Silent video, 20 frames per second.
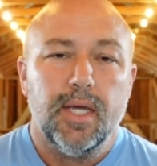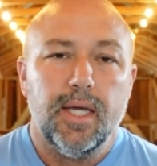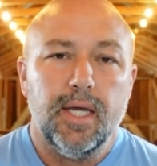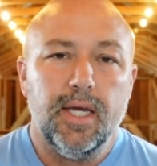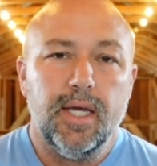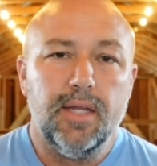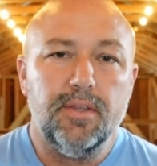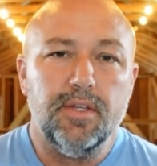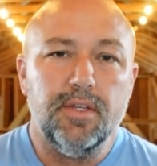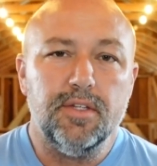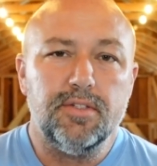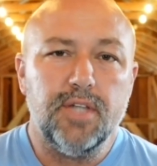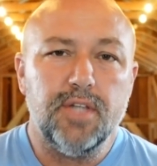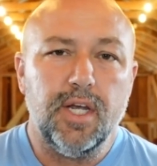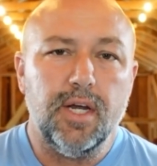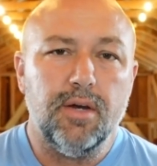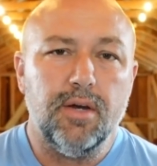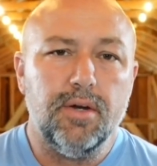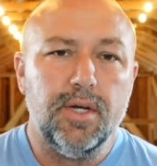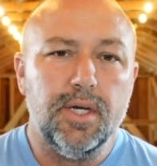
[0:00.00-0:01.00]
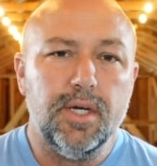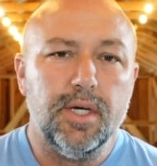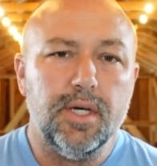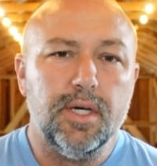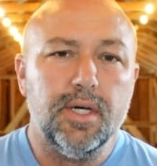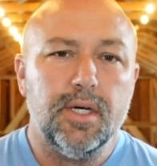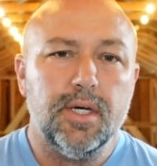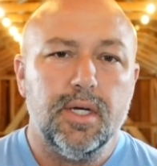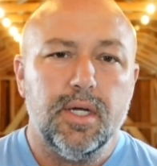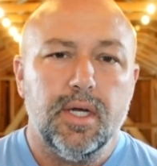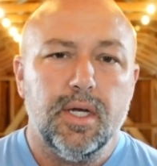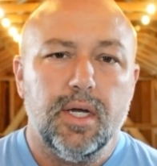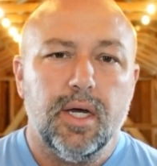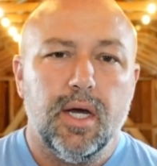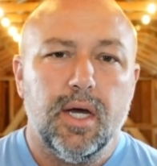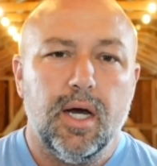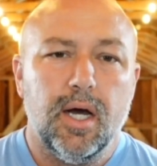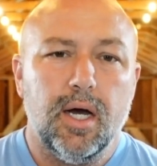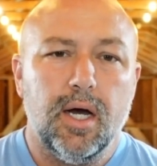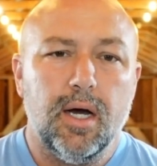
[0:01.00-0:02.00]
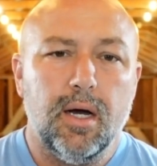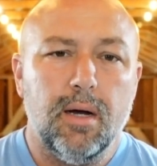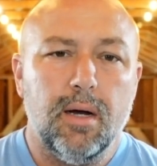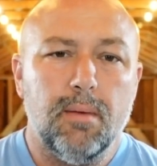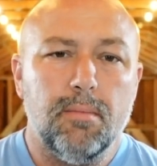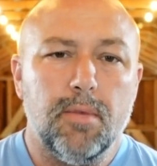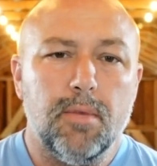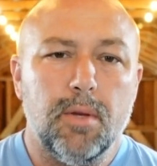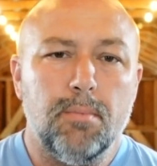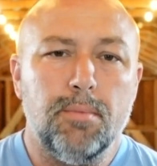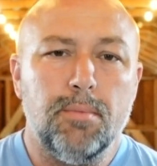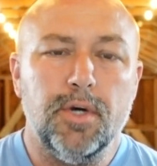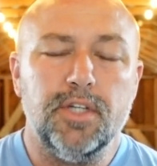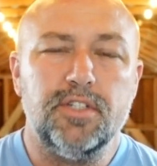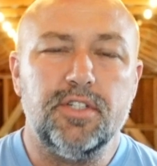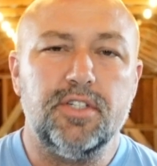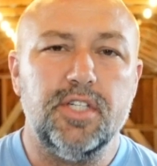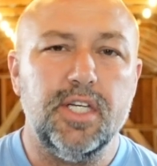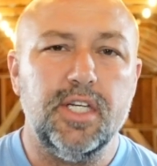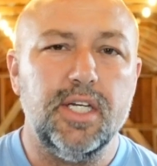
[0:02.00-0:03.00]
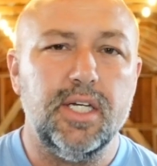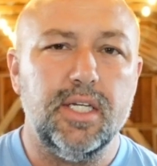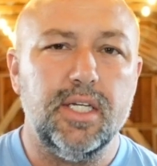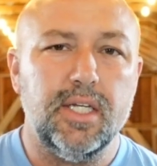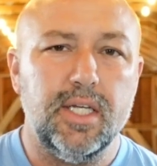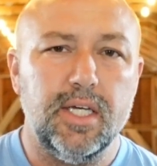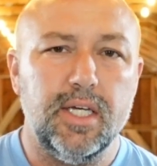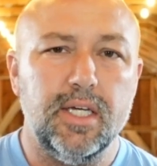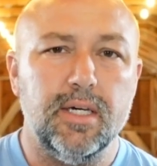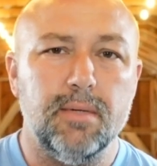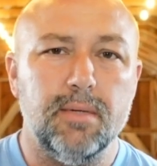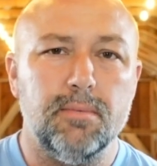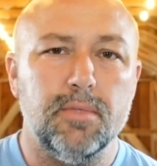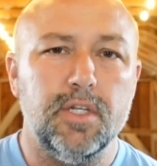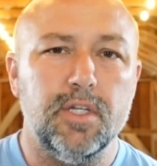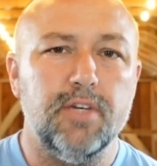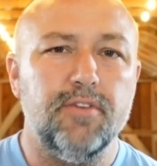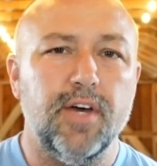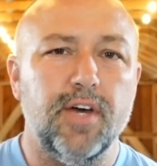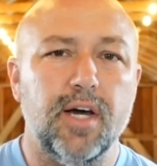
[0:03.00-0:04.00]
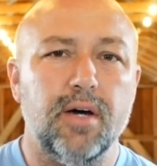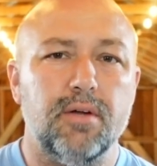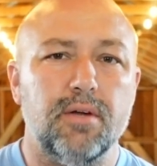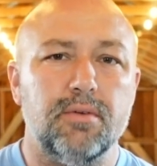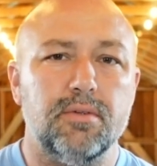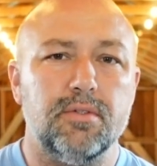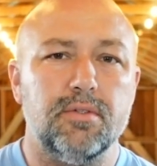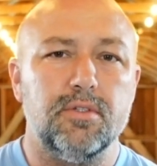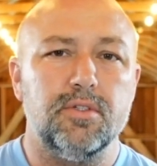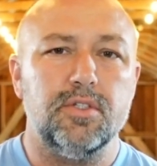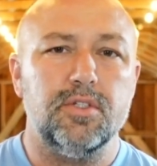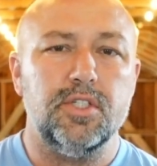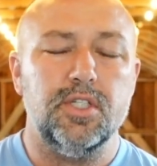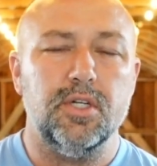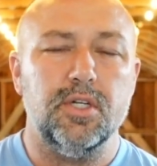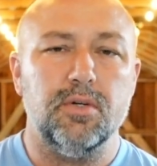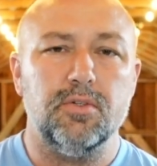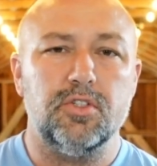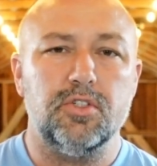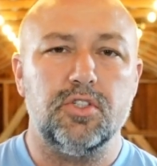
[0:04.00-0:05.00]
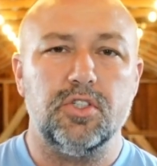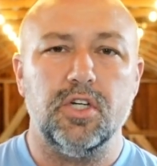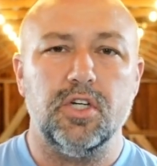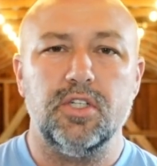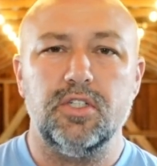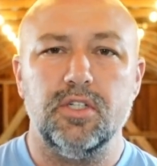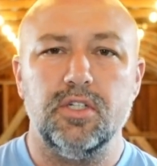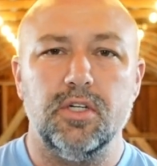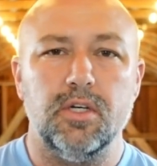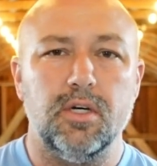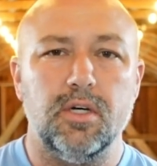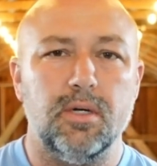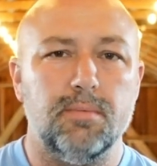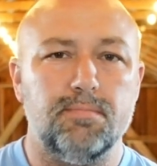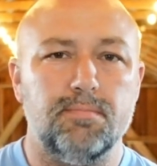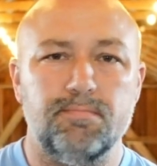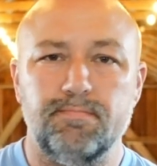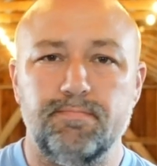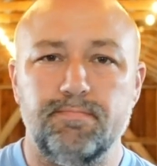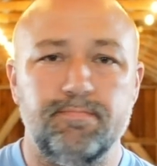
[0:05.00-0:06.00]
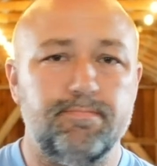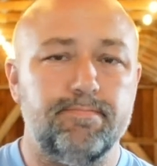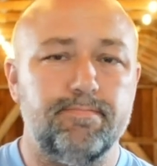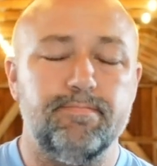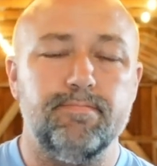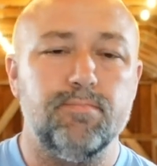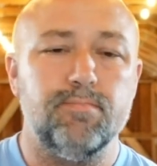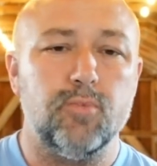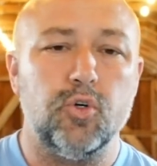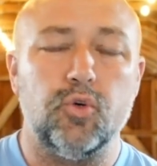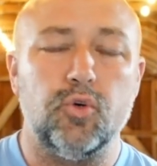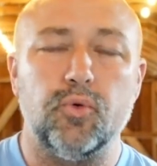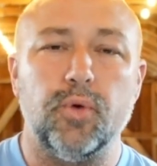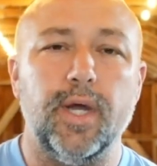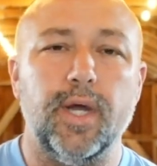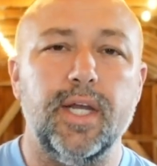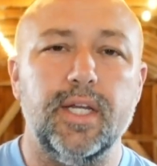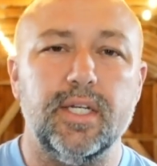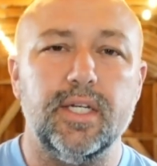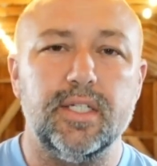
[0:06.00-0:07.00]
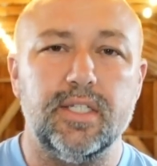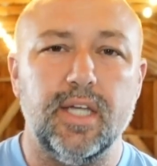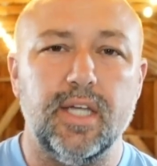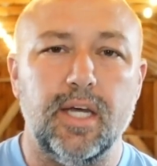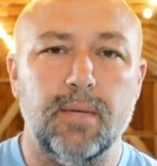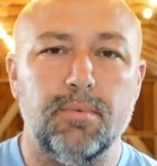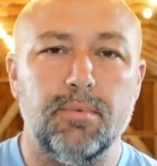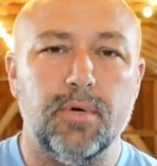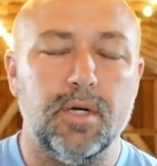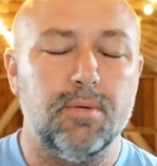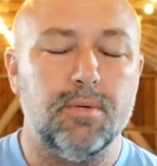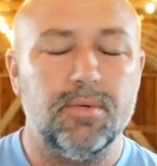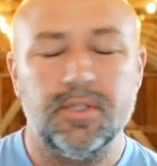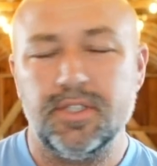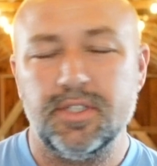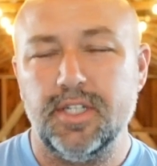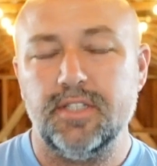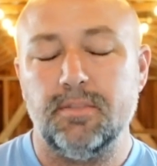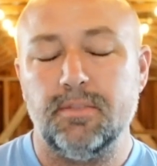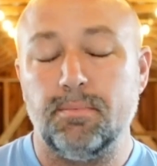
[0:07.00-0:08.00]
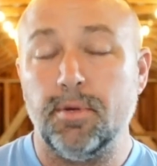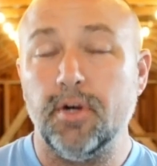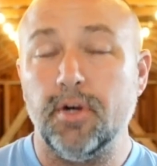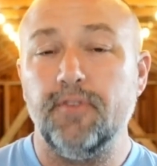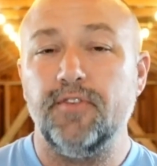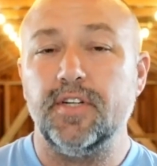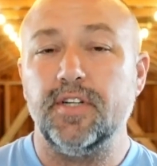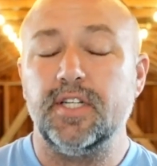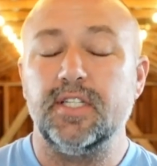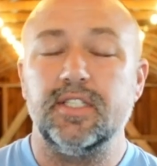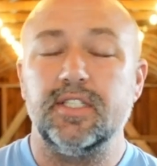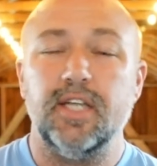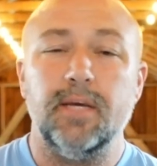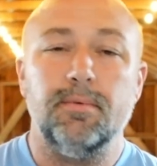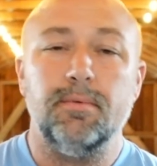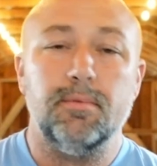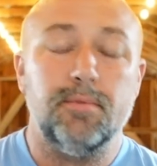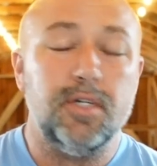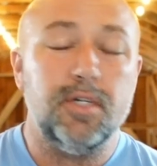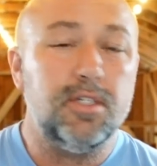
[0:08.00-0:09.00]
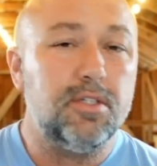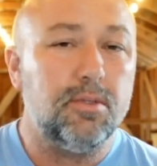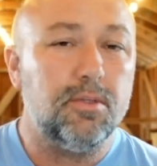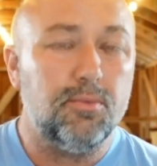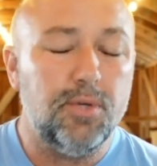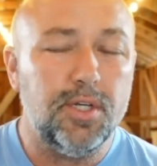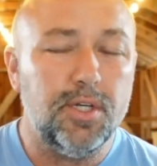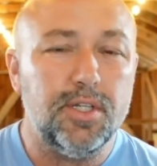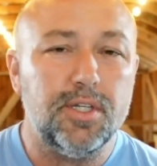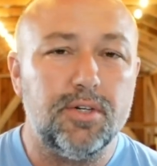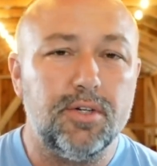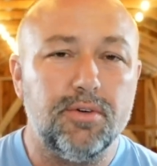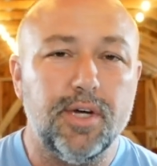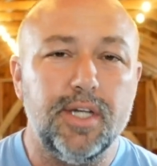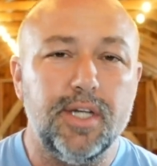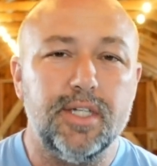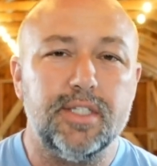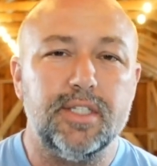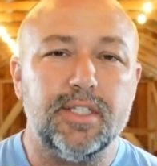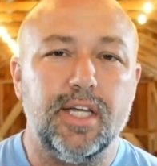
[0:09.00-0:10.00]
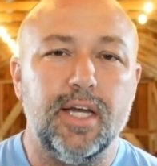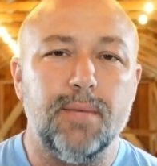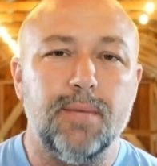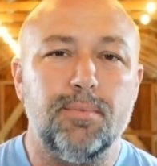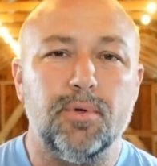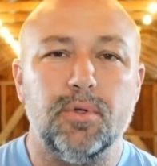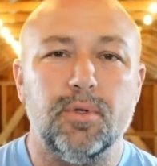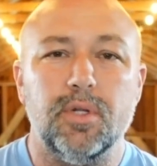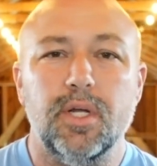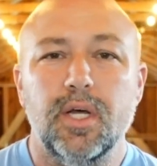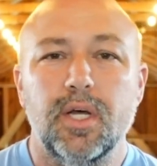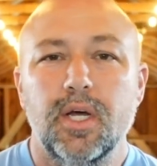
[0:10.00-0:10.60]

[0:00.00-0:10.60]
in this area. But seeing him live out, such a great example. I don't want to say it's a perfect example, but it's a really great example